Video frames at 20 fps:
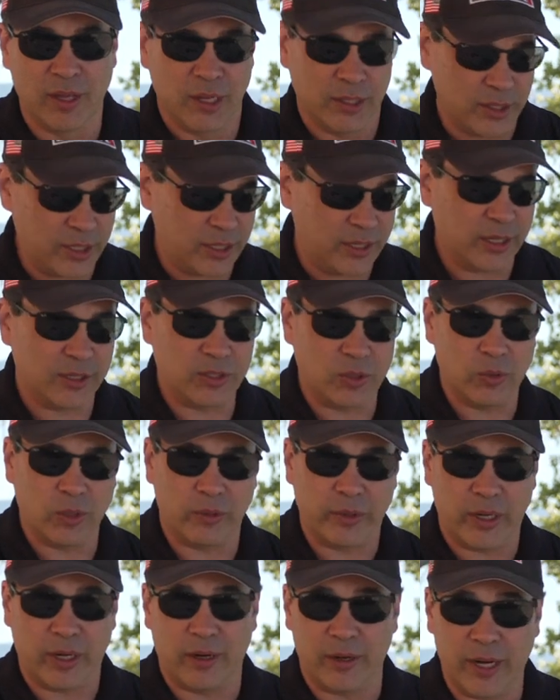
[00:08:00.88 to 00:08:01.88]
to get to where
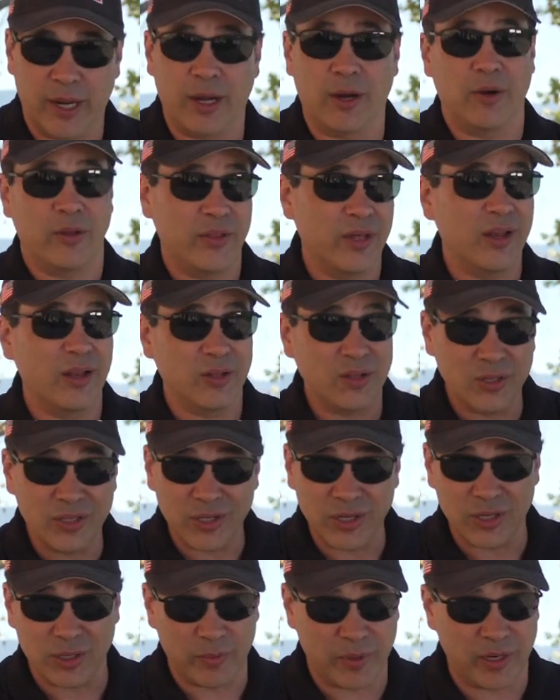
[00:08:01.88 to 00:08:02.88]
we are now, and then a
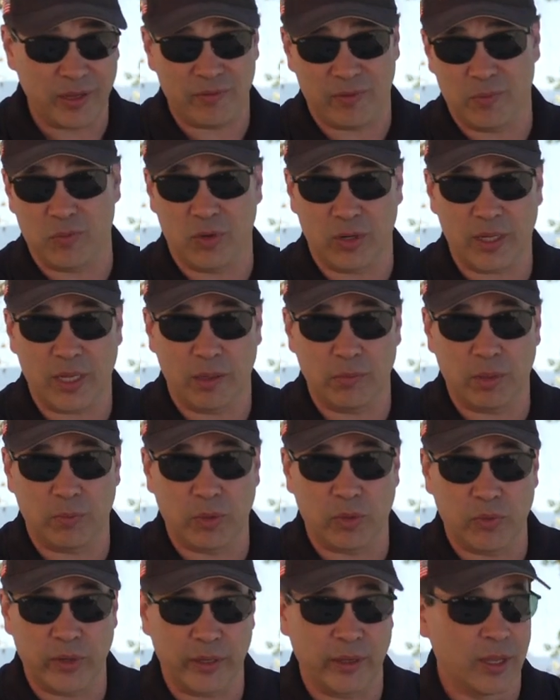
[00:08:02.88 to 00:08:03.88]
little bit even more
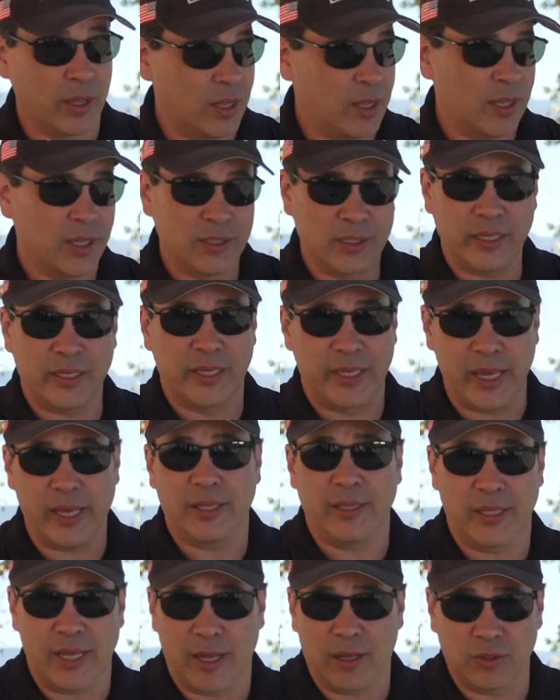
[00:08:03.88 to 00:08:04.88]
capable rig to
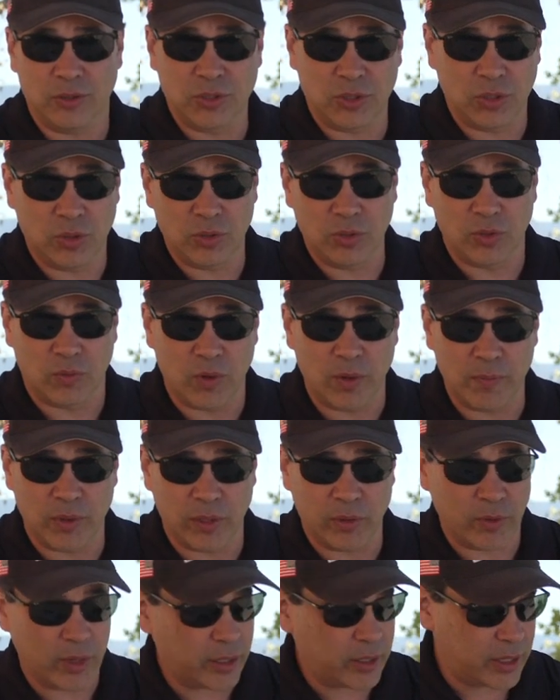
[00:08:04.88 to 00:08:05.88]
get down to the rim of
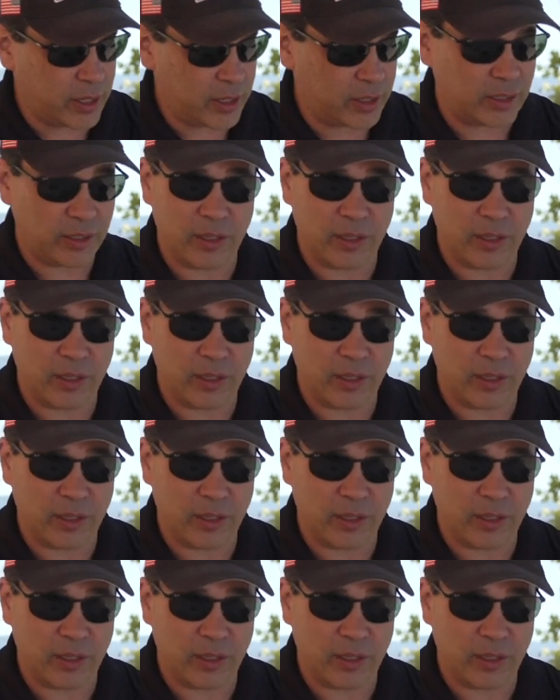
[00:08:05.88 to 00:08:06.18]
the Grand Canyon.